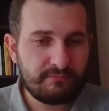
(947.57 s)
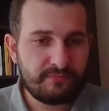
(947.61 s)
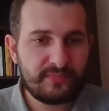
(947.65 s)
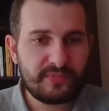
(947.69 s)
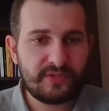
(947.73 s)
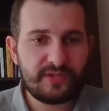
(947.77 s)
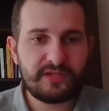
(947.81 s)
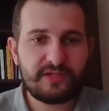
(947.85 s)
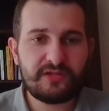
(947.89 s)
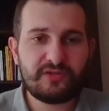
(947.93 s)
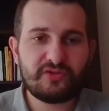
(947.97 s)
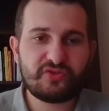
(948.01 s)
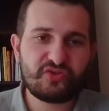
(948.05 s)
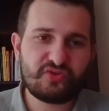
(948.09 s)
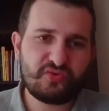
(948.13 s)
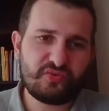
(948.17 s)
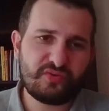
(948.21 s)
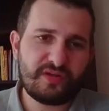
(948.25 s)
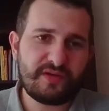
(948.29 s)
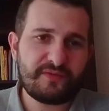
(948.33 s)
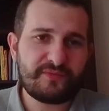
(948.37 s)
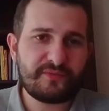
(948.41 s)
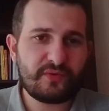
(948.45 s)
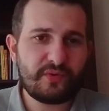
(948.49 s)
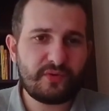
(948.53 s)
He should
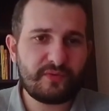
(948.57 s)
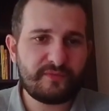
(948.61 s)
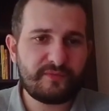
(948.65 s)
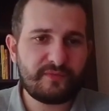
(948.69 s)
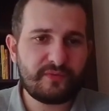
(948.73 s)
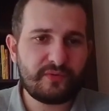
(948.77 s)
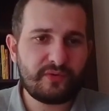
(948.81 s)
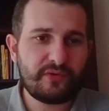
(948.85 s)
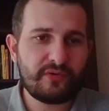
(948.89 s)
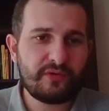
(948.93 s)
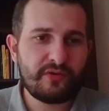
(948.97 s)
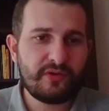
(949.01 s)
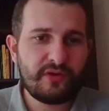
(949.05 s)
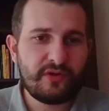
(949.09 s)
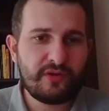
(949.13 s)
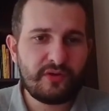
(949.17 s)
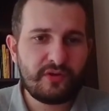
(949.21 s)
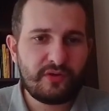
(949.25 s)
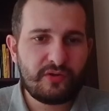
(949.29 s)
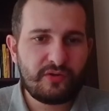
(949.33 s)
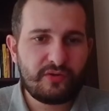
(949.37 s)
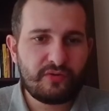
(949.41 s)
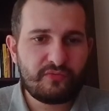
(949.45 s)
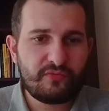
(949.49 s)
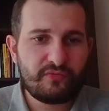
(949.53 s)
have gone for
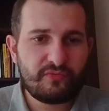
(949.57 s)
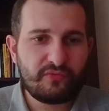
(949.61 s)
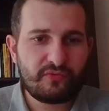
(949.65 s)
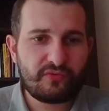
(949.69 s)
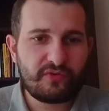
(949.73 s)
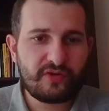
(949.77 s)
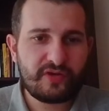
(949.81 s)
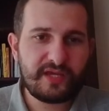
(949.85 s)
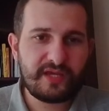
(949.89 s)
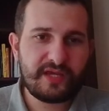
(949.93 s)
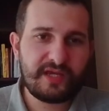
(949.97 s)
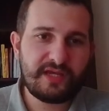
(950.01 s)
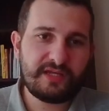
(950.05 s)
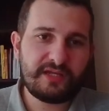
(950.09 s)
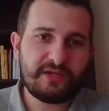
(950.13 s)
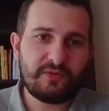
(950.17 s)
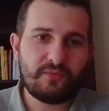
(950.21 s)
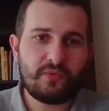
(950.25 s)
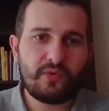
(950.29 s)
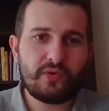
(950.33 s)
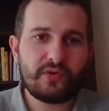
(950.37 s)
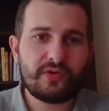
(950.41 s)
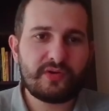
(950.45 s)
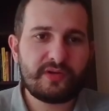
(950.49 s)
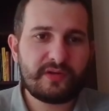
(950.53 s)
rook
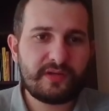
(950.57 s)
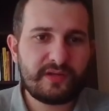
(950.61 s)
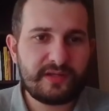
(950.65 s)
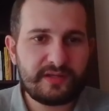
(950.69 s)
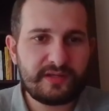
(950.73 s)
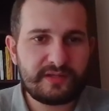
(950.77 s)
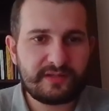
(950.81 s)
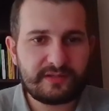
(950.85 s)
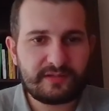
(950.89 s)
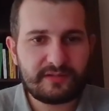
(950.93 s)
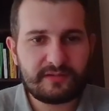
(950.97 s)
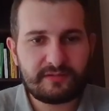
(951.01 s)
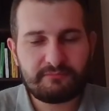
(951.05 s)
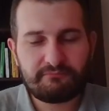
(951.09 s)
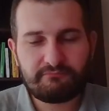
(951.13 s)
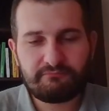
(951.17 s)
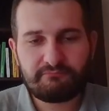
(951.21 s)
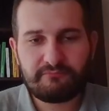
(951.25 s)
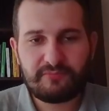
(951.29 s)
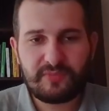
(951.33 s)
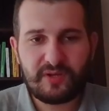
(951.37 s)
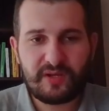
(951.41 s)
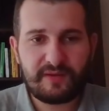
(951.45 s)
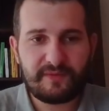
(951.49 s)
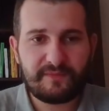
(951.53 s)
ad1 and
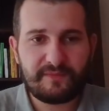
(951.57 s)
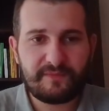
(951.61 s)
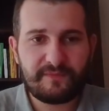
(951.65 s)
have